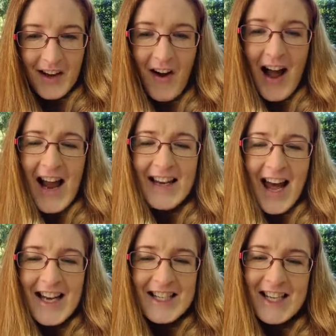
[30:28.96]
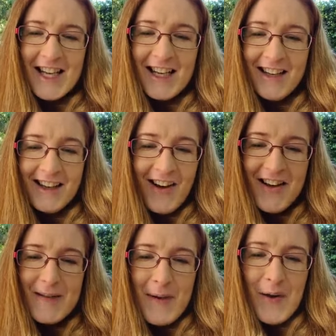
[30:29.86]
Oh, hey, Lashley. Oh,
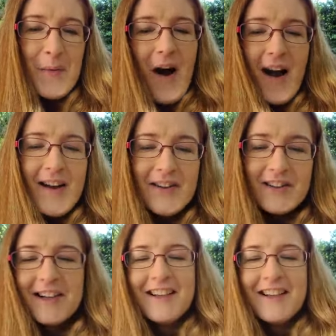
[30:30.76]
it's been a while.